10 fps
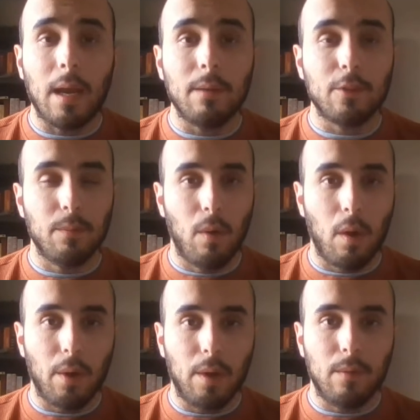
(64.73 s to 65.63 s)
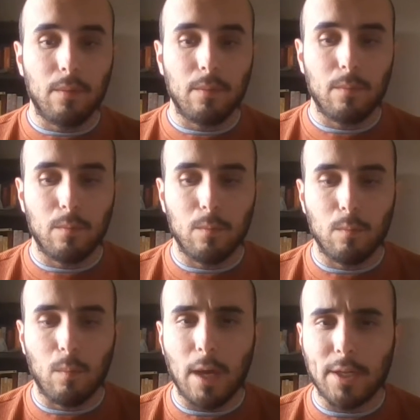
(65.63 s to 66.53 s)
tomorrow,
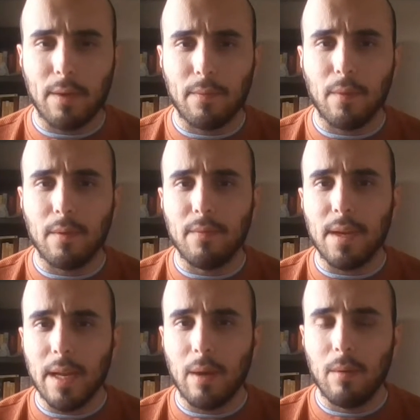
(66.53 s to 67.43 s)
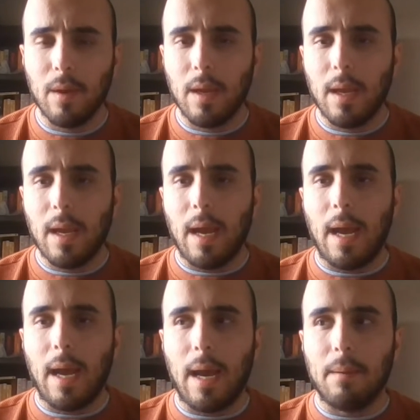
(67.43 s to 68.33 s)
watch out for a video
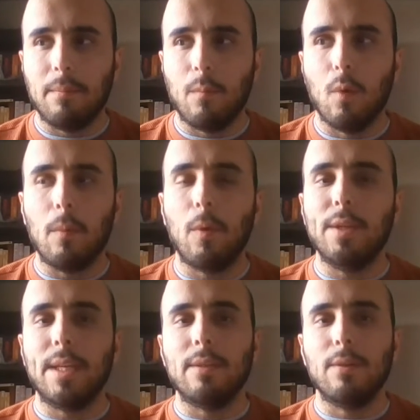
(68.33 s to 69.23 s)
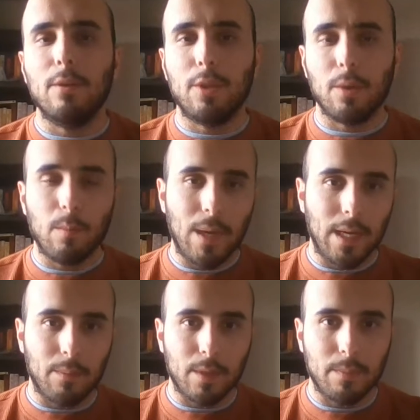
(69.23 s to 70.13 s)
where I'm going to introduce your
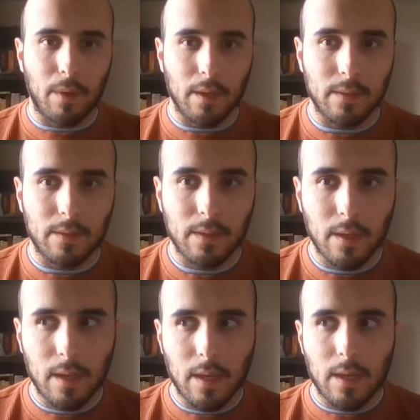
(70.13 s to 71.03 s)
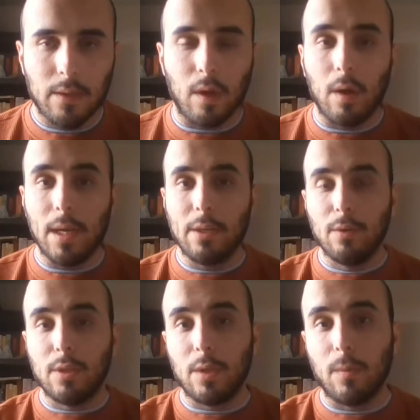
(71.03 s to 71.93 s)
written response. So I'll
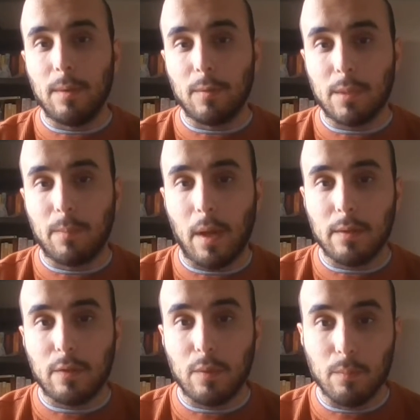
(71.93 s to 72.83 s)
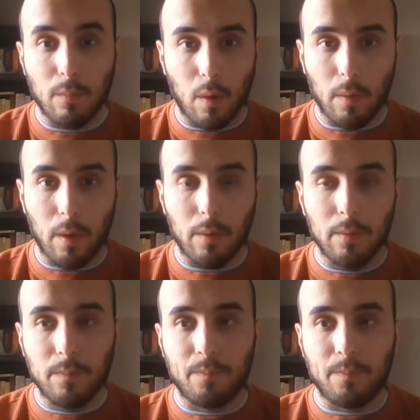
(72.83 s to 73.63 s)
introduce the written response tomorrow,